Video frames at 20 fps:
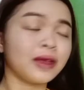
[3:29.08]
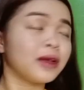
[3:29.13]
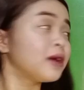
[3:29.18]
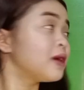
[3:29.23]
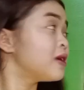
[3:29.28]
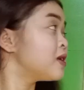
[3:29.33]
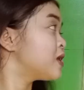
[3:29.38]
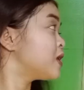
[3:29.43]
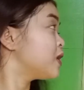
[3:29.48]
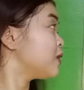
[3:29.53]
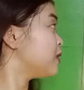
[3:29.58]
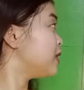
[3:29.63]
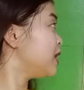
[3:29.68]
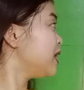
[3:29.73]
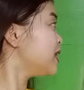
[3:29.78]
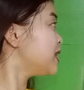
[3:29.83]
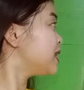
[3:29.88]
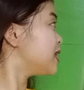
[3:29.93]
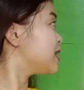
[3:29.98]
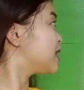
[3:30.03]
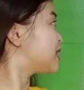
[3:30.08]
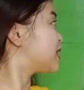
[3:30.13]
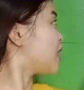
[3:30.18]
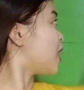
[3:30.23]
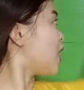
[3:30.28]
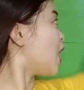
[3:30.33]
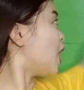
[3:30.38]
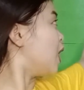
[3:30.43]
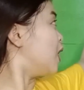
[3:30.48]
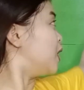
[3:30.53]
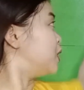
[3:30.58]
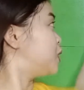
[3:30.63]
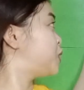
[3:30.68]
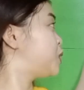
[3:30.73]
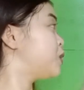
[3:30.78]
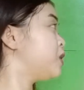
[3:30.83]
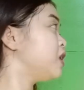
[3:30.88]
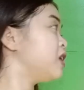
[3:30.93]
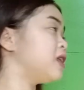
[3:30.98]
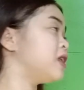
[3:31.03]
So this is our
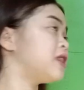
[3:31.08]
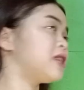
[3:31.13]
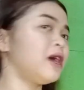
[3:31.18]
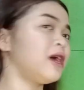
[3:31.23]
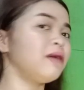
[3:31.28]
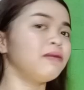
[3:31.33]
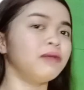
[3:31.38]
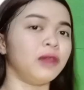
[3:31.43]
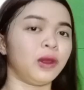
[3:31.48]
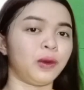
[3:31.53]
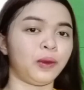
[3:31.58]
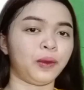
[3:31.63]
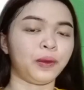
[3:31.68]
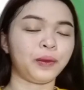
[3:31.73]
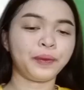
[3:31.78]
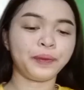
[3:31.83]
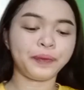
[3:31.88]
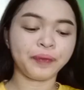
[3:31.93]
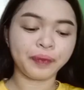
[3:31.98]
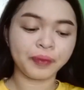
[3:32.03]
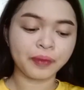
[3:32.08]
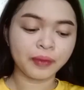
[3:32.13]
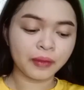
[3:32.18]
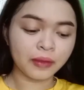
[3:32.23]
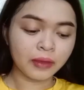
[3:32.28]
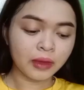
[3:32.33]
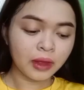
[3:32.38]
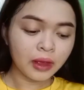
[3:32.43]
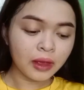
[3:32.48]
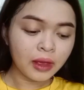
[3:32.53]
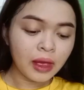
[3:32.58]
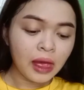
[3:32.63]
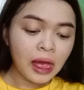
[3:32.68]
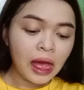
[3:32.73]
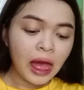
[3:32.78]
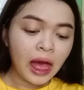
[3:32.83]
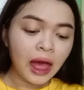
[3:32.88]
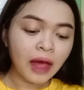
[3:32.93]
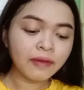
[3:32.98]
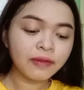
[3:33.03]
tree tableau.
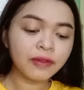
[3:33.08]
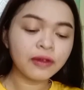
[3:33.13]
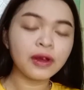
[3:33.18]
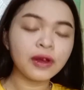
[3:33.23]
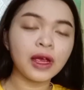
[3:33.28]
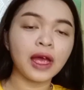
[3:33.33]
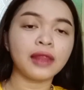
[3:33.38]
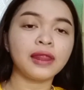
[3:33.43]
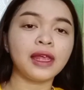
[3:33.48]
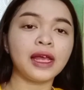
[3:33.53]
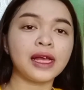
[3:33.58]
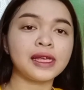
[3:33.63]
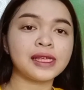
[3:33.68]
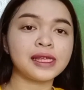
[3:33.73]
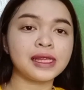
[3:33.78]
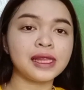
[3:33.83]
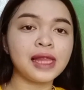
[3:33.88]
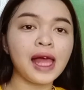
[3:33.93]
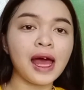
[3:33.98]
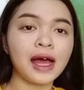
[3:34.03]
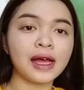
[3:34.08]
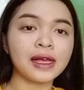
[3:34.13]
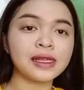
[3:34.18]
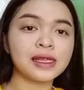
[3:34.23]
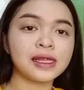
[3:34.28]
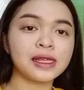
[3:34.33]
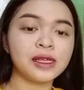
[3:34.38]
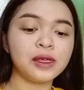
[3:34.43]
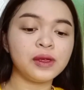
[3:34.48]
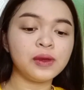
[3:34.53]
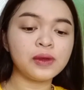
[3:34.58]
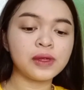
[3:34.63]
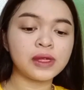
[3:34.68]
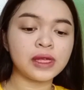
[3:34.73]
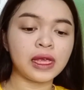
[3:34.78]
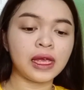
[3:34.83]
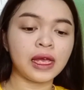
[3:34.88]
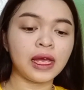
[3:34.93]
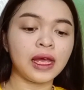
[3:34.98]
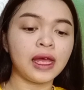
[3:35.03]
After adding a slacks
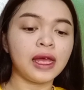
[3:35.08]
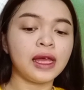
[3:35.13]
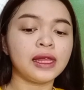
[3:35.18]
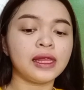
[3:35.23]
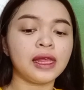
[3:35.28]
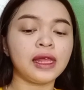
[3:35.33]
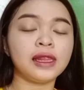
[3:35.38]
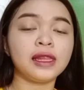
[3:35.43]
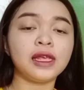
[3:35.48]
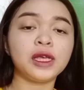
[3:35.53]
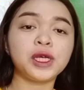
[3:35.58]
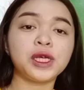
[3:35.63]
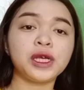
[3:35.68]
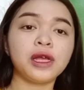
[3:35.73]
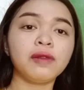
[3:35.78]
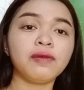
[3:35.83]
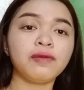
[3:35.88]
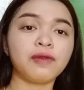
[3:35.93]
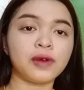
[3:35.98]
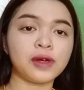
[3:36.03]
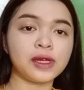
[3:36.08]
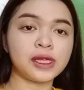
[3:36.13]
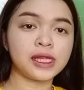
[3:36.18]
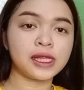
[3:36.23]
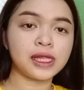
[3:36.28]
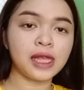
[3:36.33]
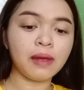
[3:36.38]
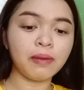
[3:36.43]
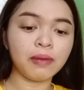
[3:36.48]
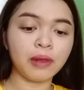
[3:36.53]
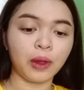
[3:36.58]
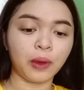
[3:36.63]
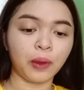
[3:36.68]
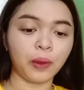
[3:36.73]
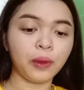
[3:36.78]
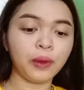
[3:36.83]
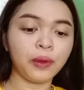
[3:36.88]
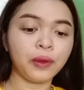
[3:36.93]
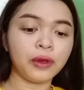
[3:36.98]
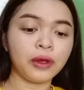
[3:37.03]
using initial first
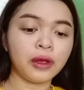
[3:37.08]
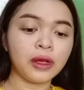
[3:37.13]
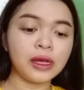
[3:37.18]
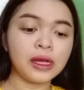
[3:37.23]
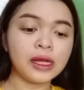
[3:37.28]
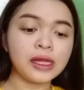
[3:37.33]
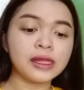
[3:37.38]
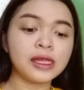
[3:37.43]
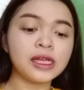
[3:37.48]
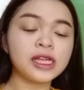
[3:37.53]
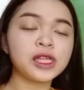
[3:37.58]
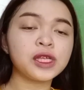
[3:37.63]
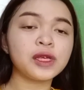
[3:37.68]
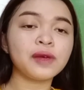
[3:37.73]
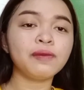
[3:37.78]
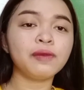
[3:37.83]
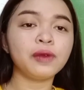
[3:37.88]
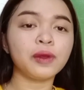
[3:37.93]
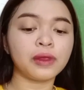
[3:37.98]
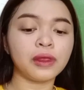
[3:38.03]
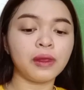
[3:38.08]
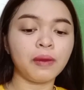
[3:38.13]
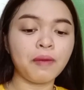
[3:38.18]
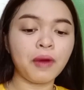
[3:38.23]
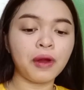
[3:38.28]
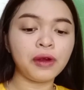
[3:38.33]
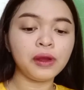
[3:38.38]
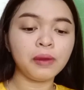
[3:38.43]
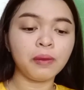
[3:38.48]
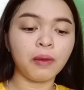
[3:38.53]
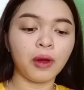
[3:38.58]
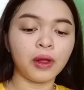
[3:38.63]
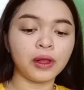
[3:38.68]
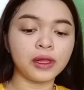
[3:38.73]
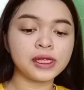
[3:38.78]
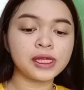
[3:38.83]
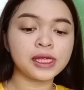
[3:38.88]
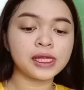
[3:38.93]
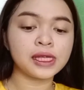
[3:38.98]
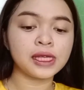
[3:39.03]
tableau, distribute the
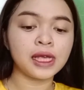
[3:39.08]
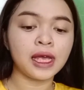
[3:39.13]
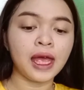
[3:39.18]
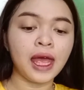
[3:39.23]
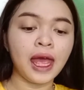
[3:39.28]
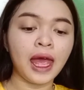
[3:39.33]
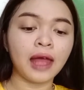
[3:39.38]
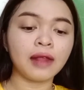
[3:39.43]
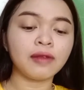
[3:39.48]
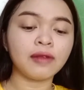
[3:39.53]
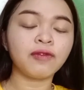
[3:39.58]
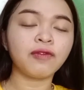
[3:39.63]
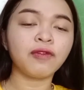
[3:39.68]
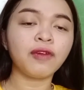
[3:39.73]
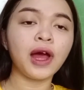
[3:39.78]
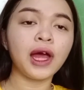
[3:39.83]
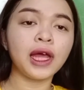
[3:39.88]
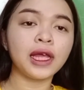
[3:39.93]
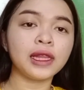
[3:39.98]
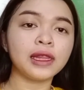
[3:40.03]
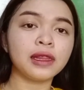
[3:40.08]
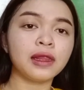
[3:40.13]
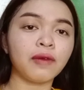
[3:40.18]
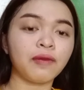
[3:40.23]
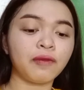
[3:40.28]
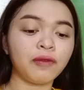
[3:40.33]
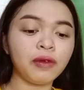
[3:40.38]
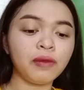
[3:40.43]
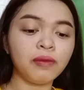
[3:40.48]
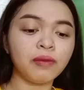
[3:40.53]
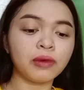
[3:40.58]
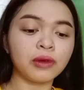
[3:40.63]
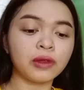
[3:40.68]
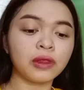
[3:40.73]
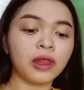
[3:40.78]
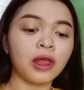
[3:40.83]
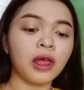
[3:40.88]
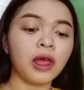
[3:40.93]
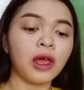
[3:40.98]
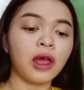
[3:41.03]
variables and find the
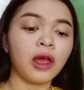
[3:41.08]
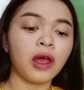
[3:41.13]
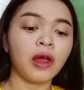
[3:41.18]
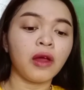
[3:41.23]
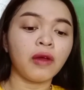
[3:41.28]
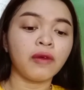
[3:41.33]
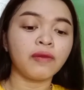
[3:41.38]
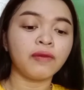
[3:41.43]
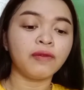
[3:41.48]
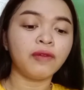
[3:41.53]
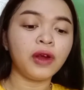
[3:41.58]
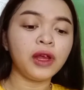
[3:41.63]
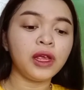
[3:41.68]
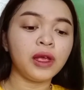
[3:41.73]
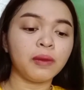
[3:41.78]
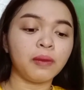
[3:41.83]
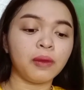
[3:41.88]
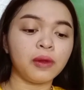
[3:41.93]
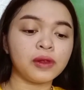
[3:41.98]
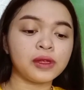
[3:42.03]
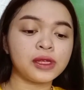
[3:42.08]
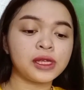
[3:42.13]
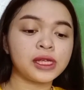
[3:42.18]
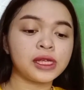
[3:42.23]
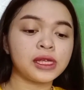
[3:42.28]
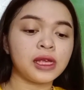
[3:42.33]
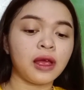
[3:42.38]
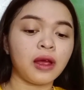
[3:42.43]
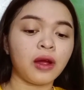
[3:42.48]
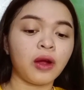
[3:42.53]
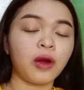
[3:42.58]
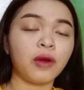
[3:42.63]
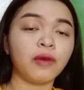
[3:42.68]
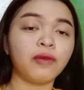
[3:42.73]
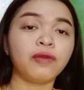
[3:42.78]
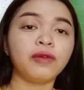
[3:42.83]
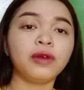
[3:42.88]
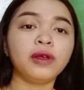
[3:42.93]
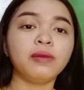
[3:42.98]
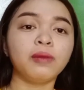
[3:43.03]
pivot variables
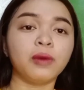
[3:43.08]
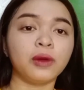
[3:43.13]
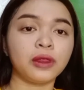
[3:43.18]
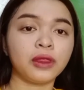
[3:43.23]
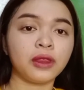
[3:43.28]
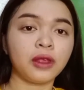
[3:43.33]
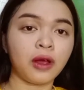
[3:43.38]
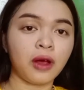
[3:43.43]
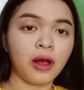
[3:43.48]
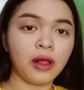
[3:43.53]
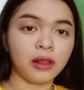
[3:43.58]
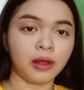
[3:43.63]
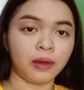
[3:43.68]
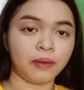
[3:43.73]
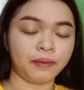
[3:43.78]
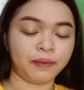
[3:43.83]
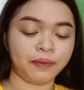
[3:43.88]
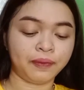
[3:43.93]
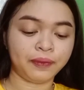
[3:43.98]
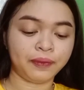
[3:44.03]
or pivot column.